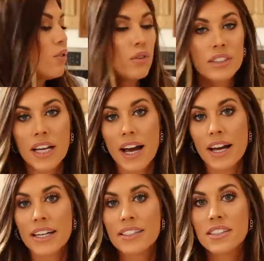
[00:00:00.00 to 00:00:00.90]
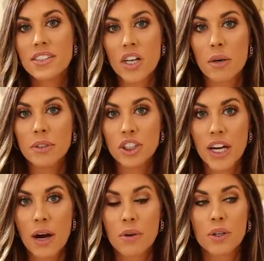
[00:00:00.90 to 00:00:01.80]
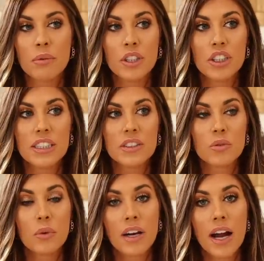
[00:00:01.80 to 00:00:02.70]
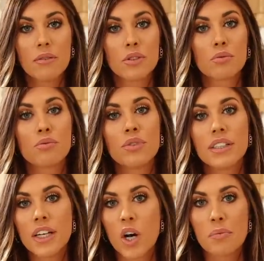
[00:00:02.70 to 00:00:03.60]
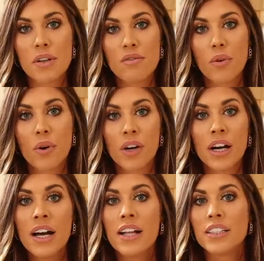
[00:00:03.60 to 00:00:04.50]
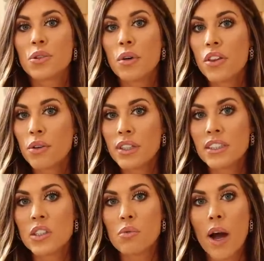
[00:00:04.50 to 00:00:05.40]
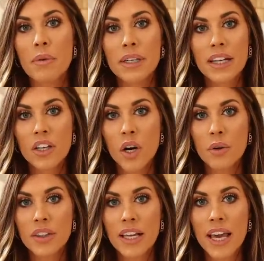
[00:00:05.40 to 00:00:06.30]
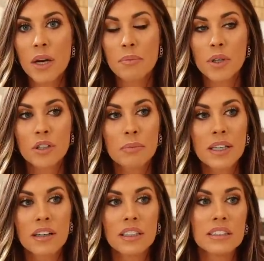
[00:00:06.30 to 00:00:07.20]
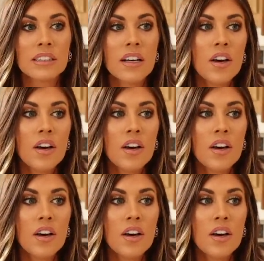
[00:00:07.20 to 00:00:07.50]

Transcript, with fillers: full size tub and shower, which is what I was really hoping for. That's one of the reasons why we didn't go with the camper, because